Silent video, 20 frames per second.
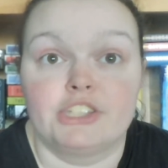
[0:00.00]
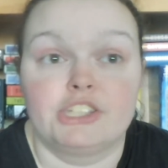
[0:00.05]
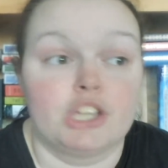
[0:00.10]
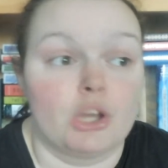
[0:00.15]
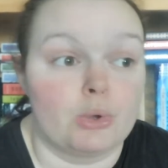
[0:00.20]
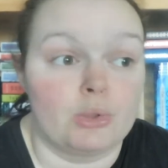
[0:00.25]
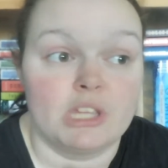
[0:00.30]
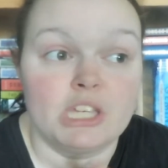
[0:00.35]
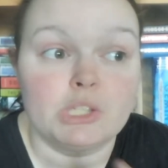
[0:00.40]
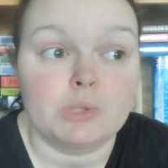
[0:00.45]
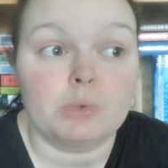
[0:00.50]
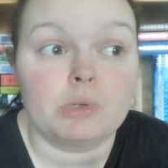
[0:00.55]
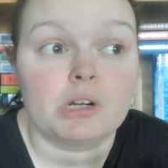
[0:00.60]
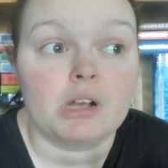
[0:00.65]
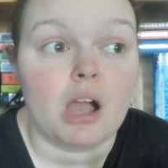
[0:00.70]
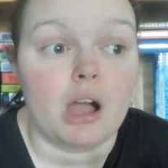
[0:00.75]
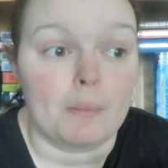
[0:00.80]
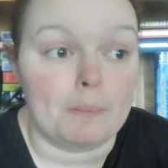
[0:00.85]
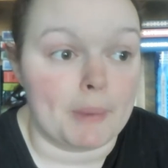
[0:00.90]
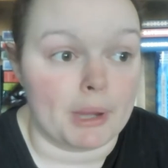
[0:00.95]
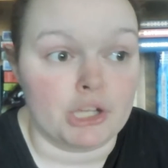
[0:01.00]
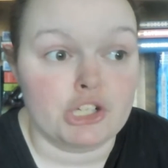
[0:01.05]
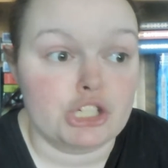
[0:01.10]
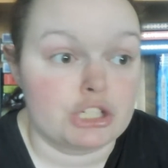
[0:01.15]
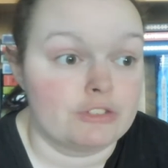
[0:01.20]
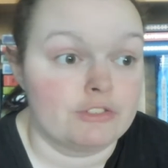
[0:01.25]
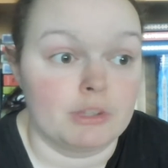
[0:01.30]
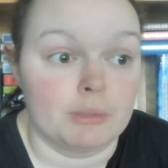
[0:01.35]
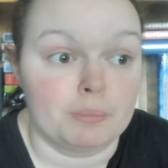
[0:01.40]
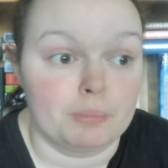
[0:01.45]
So these were a bunch
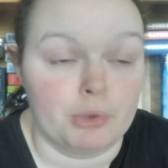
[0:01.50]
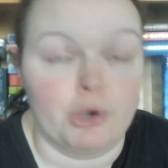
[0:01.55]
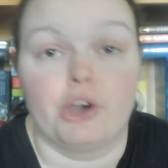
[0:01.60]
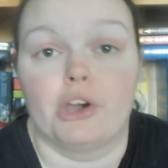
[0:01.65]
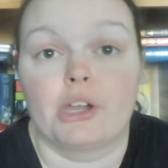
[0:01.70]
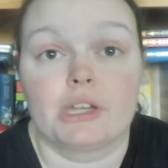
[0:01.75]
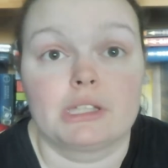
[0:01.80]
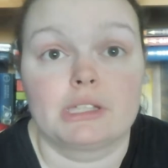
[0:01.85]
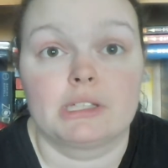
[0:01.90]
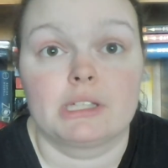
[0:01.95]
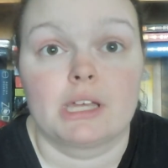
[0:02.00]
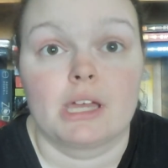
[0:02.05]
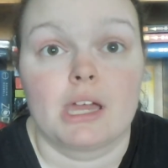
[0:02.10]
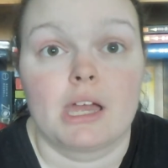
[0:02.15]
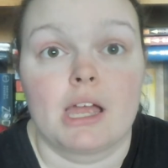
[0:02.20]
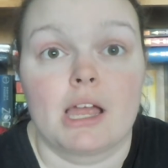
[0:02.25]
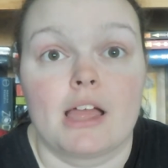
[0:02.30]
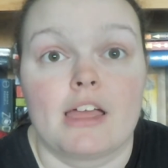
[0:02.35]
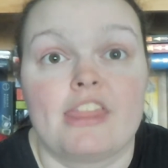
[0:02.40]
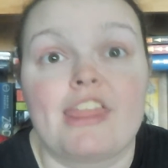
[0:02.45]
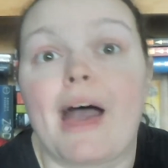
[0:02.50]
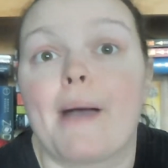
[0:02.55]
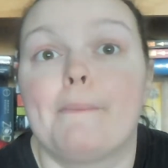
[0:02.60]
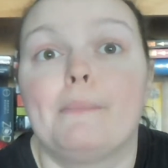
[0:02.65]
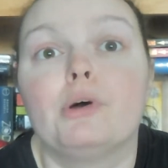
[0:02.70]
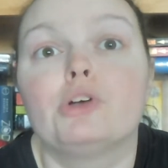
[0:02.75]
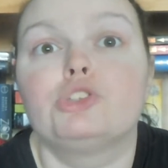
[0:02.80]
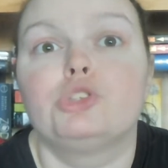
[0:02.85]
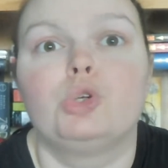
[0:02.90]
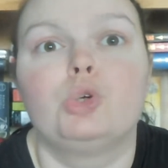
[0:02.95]
of the books that
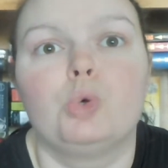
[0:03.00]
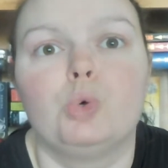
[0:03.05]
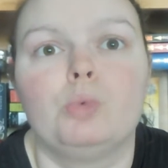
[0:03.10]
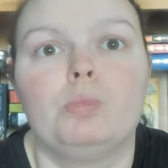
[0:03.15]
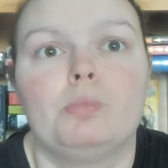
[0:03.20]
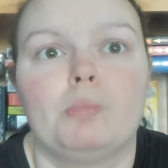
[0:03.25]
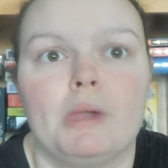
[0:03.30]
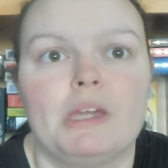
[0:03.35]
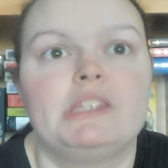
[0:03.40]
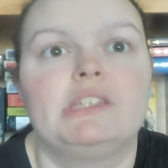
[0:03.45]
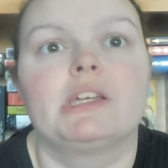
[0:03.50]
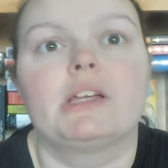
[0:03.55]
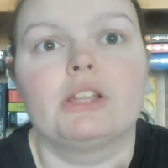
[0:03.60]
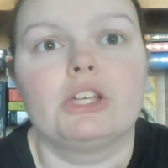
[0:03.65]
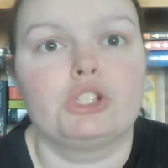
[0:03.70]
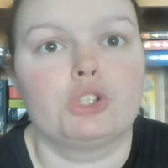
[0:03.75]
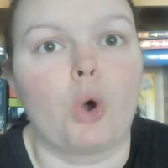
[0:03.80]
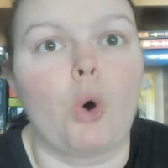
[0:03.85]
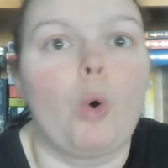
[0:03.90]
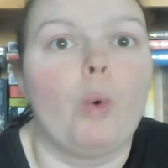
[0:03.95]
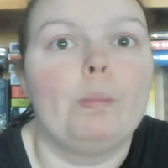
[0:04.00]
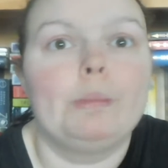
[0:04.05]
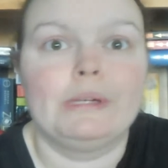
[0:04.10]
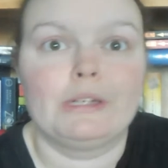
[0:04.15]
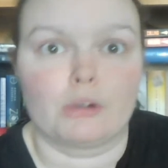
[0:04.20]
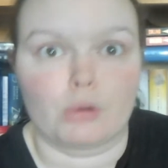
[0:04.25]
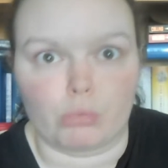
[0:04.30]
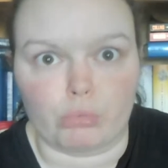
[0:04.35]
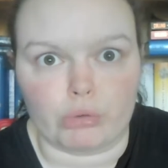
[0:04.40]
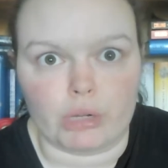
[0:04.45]
booktube basically told me
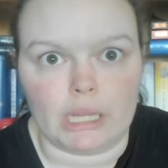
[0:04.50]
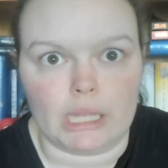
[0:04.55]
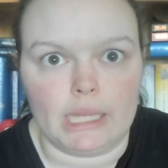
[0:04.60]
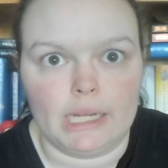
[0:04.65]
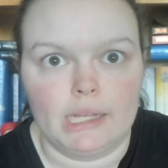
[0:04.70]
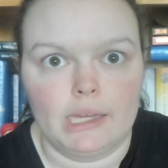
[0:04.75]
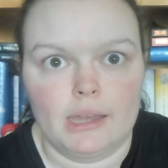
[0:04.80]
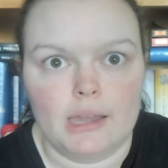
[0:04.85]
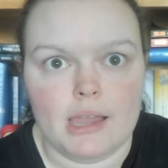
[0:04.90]
to read